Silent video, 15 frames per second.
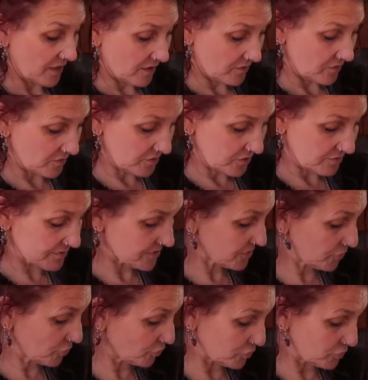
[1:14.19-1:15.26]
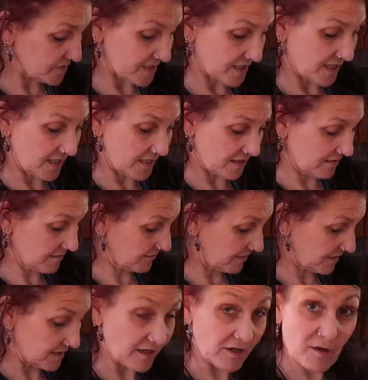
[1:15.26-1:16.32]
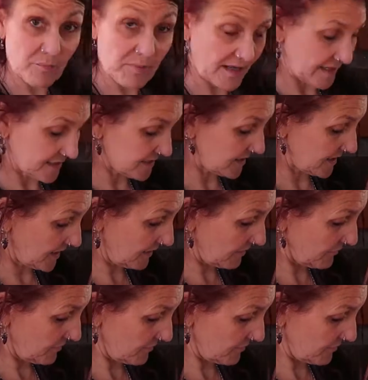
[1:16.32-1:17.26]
You can use normal tea, you know, like black tea.